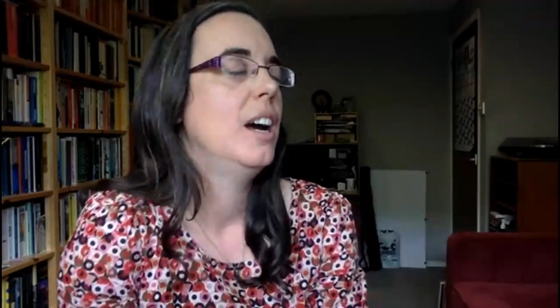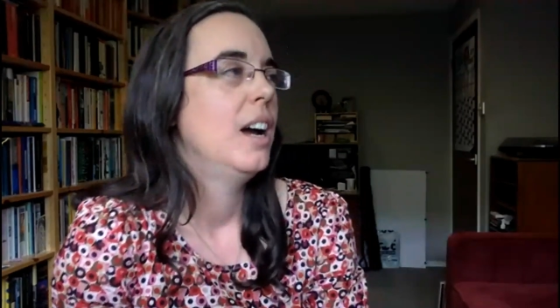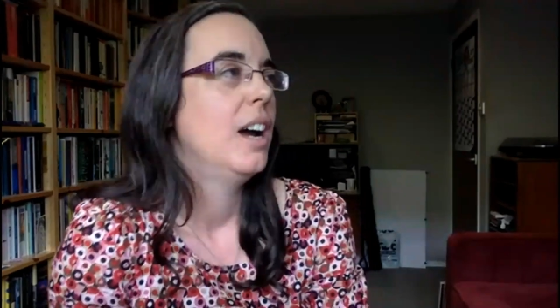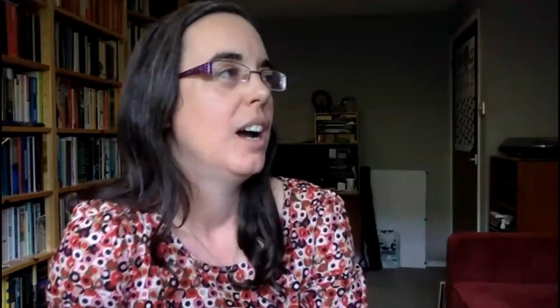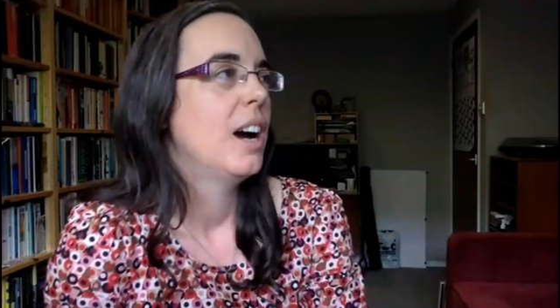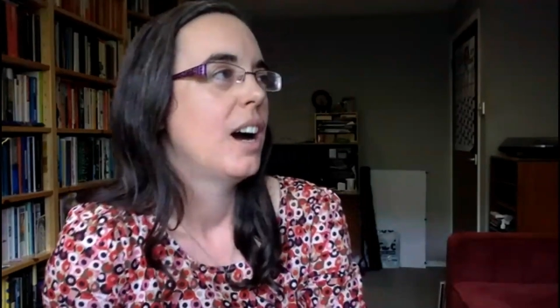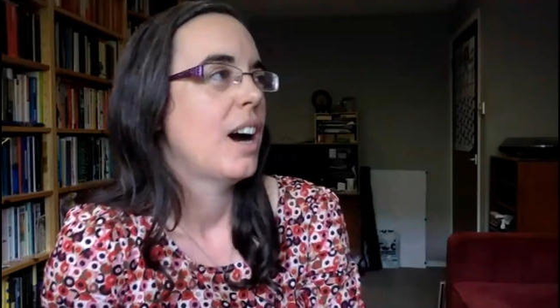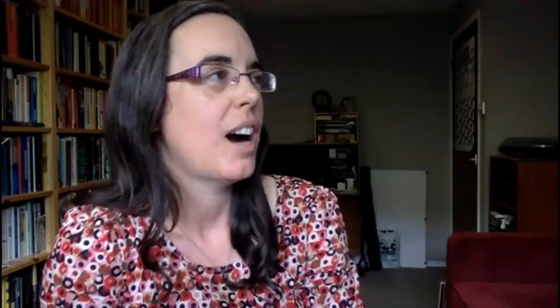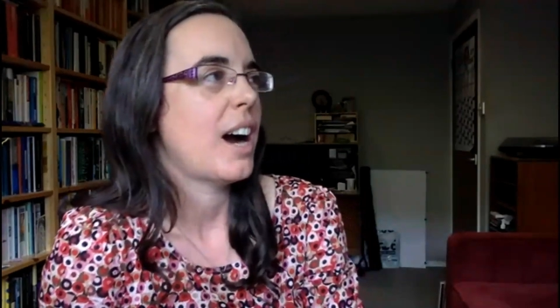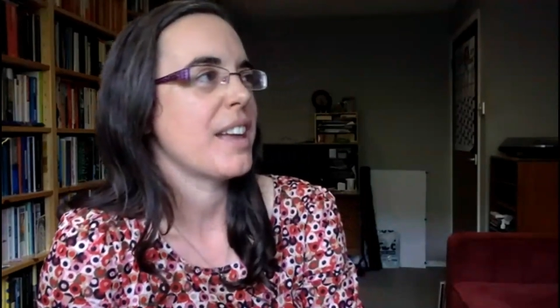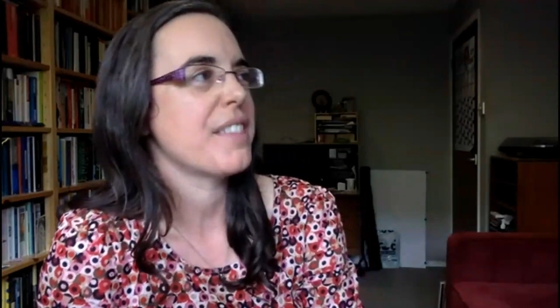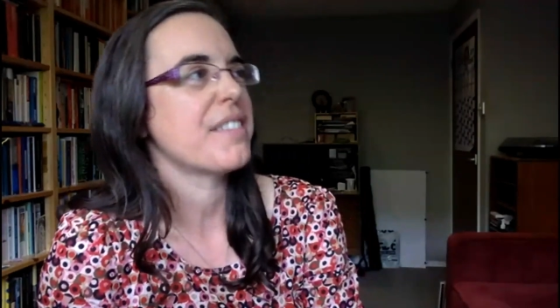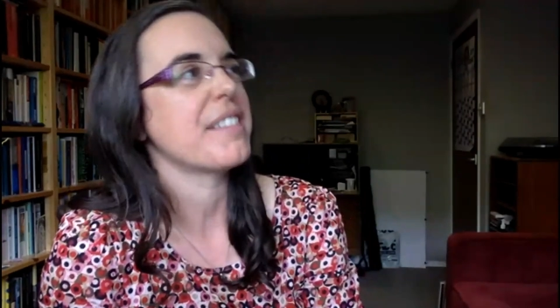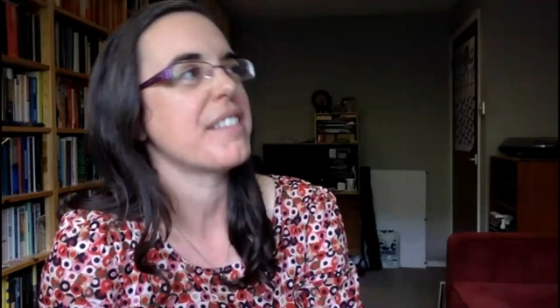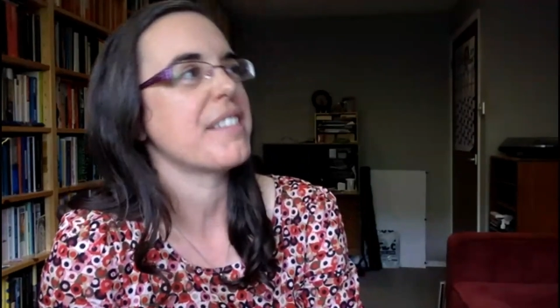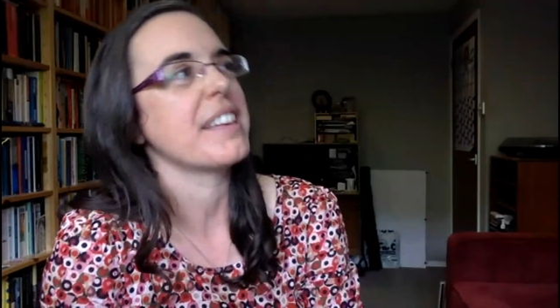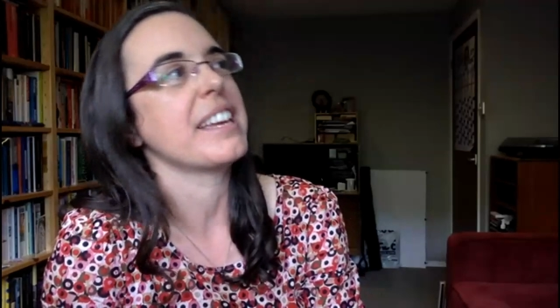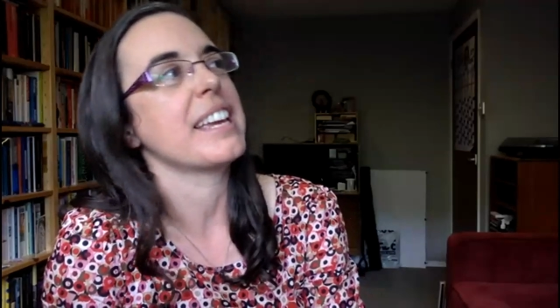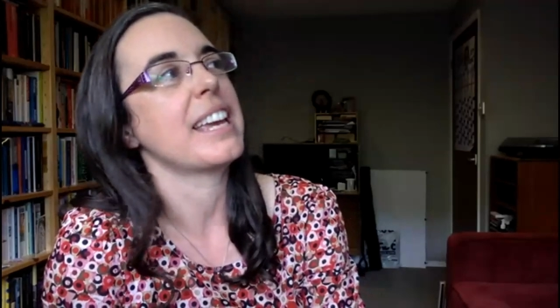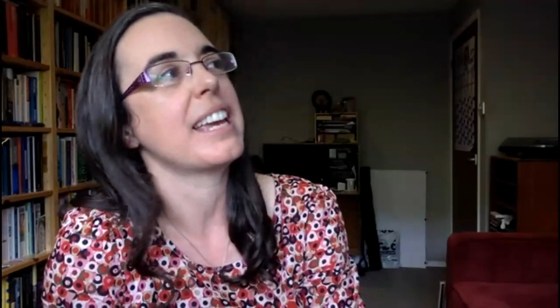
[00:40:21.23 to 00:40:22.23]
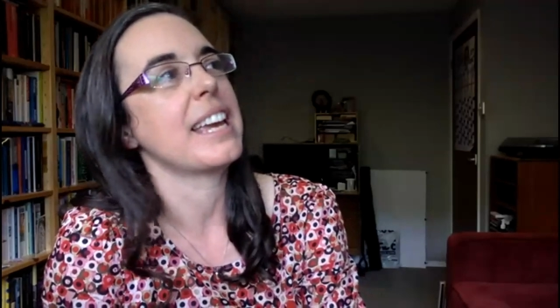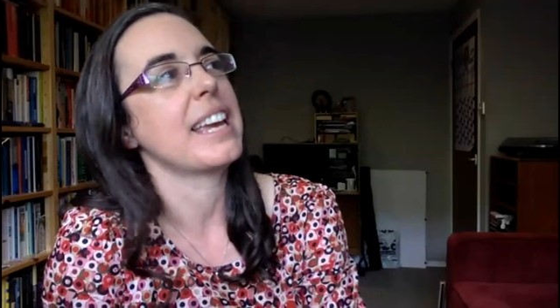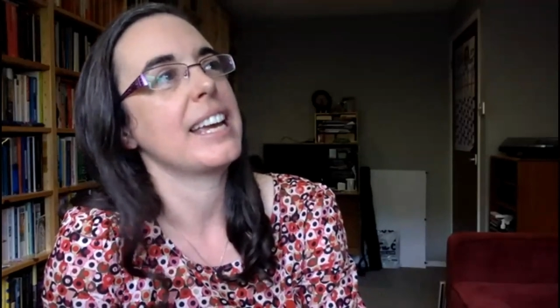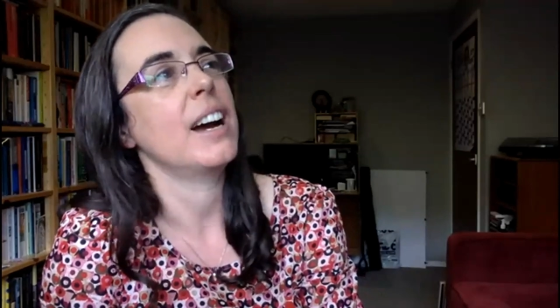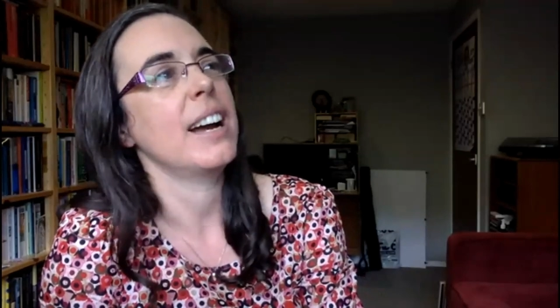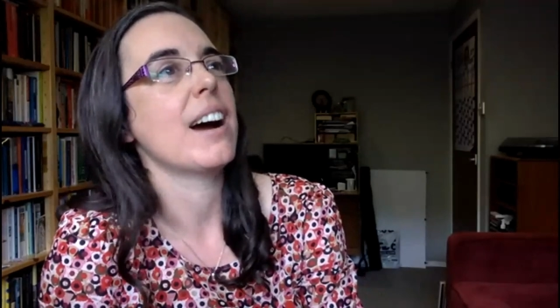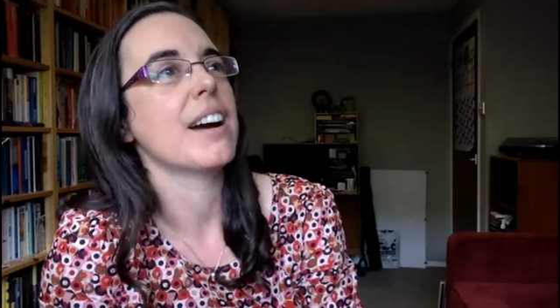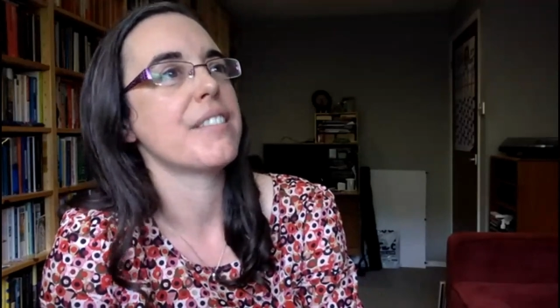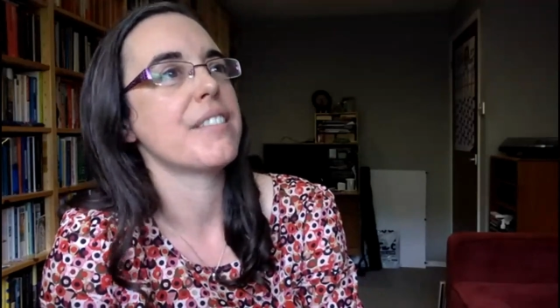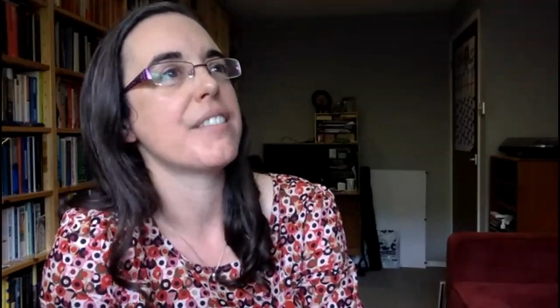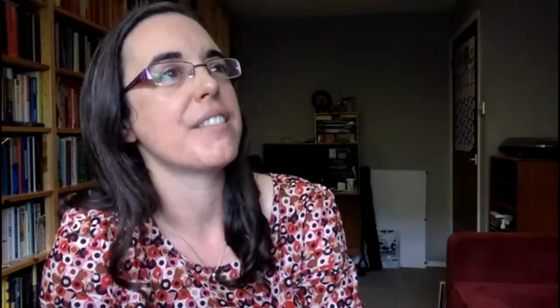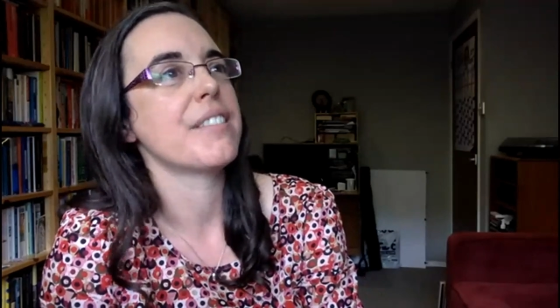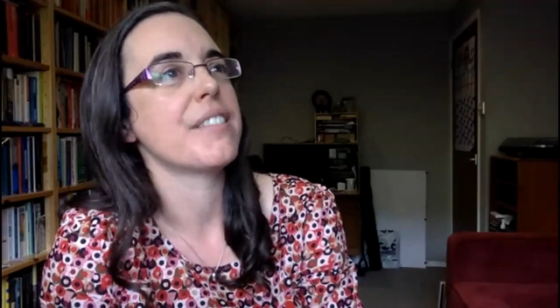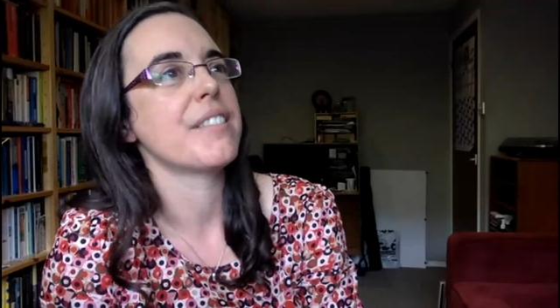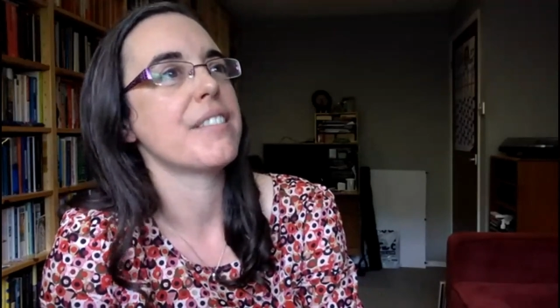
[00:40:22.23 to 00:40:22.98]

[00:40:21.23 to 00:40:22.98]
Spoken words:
I think it probably